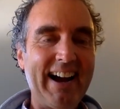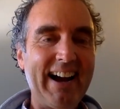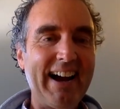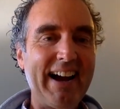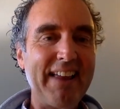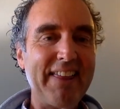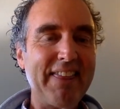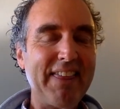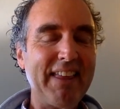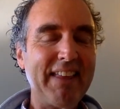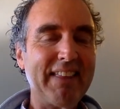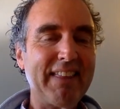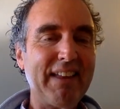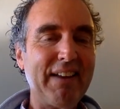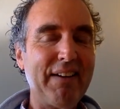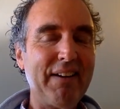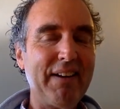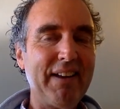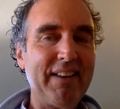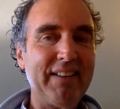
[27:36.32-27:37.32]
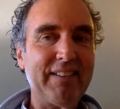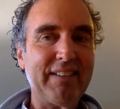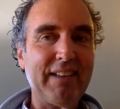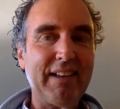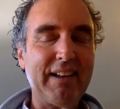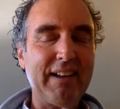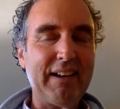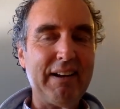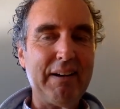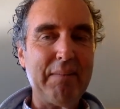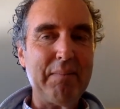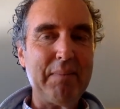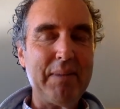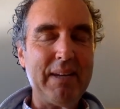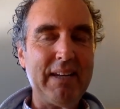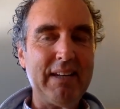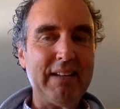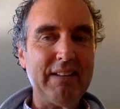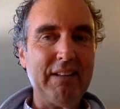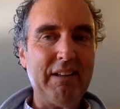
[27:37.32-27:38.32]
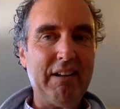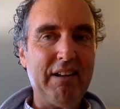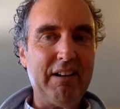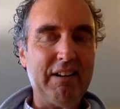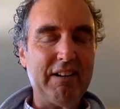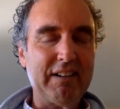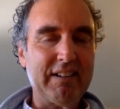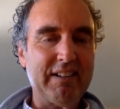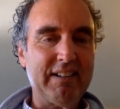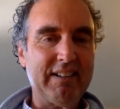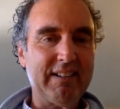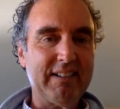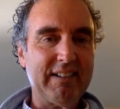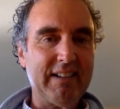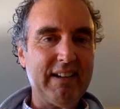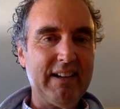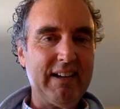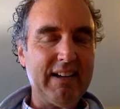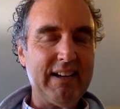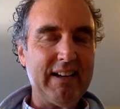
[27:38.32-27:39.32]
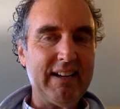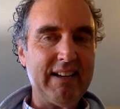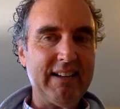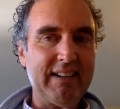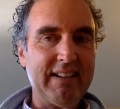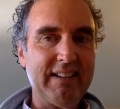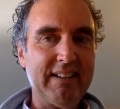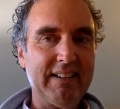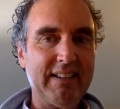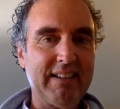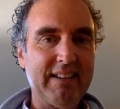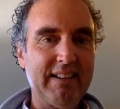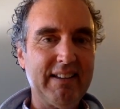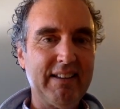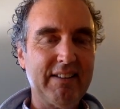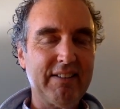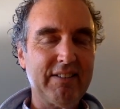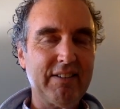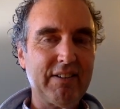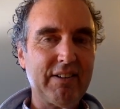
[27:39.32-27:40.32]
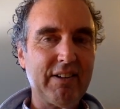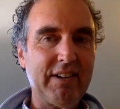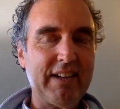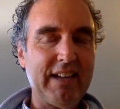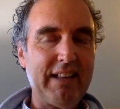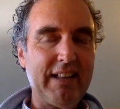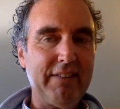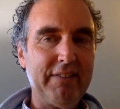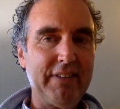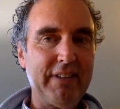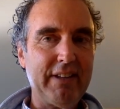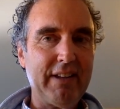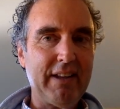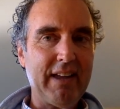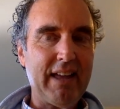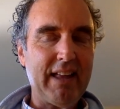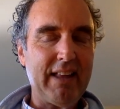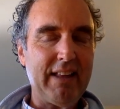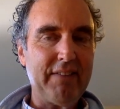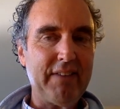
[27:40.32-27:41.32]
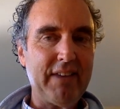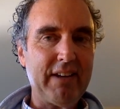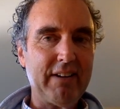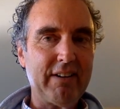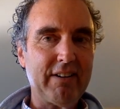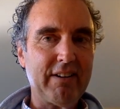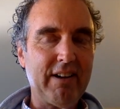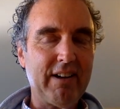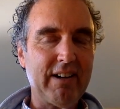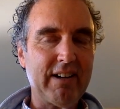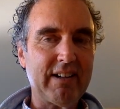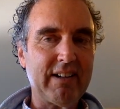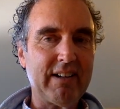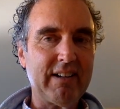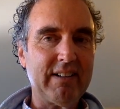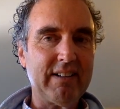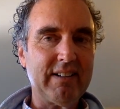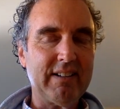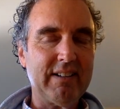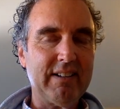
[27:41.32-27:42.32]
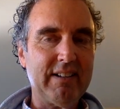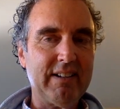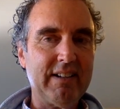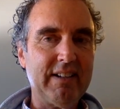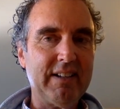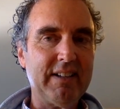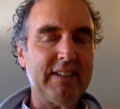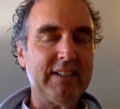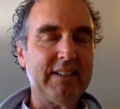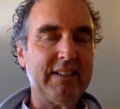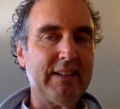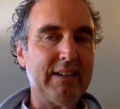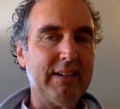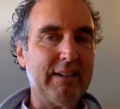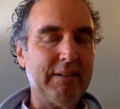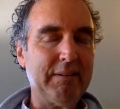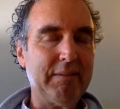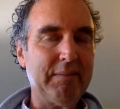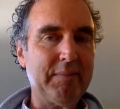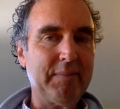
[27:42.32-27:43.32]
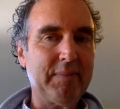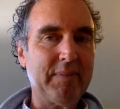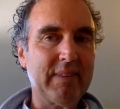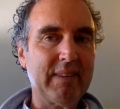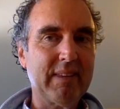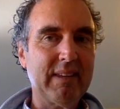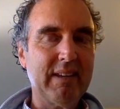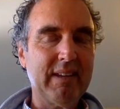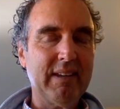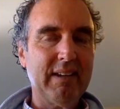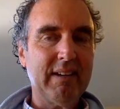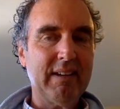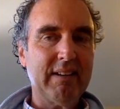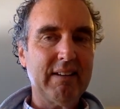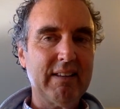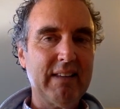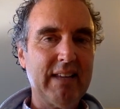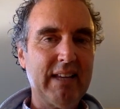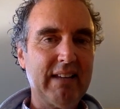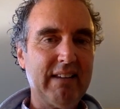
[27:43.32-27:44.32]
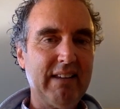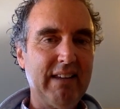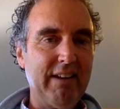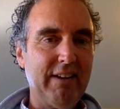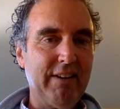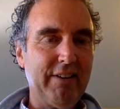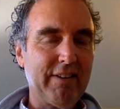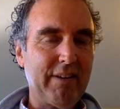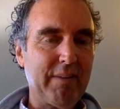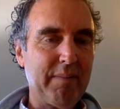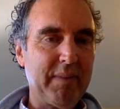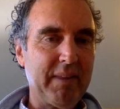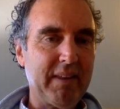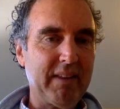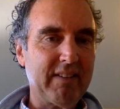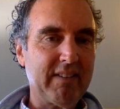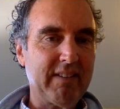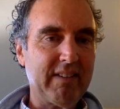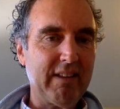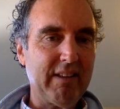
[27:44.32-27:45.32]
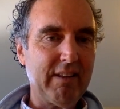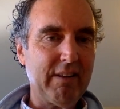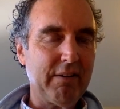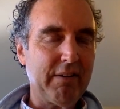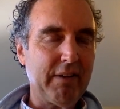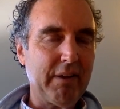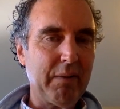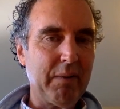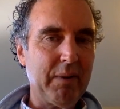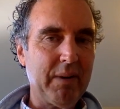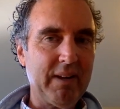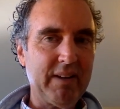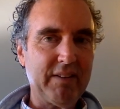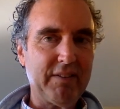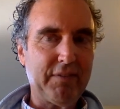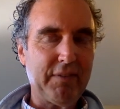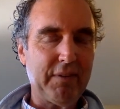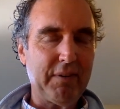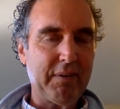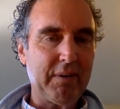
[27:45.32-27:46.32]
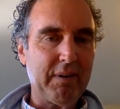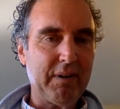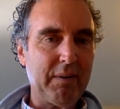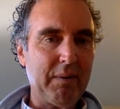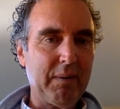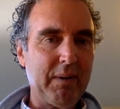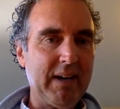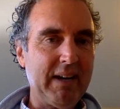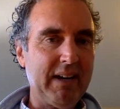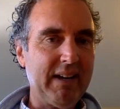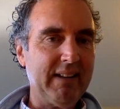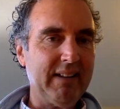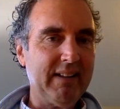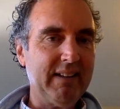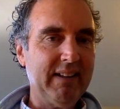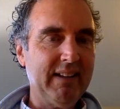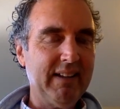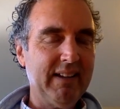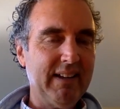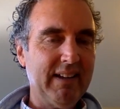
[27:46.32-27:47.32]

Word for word: I think there is a, a minute long uh, so called elevator elevator talk on um, LinkedIn or something still, or there was for a while.